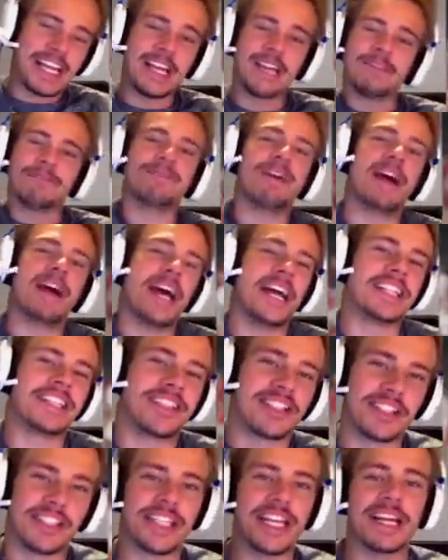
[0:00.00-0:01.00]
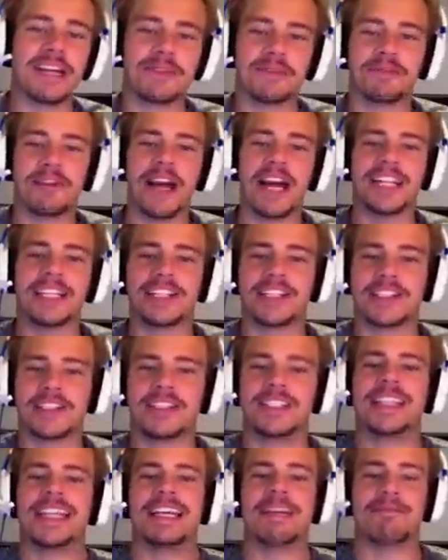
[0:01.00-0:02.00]
defense,
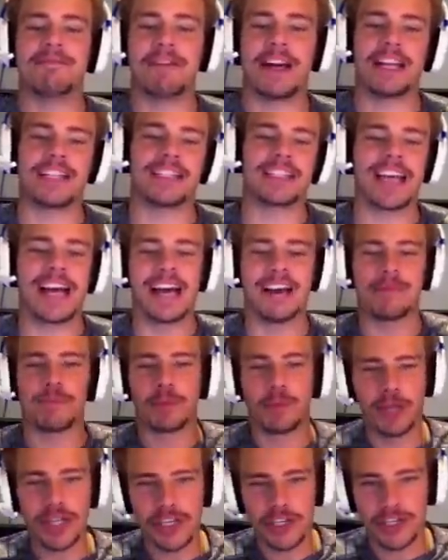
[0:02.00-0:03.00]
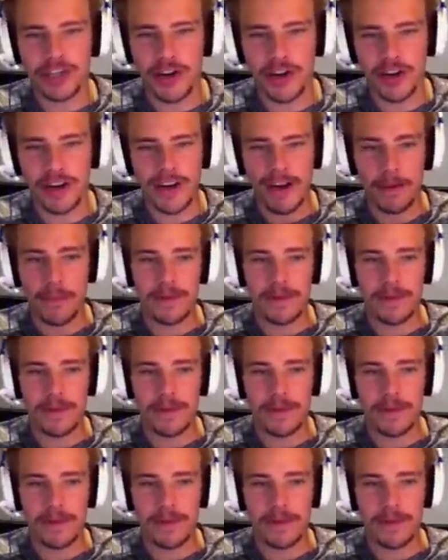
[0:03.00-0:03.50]
defense, defense. I preach on it.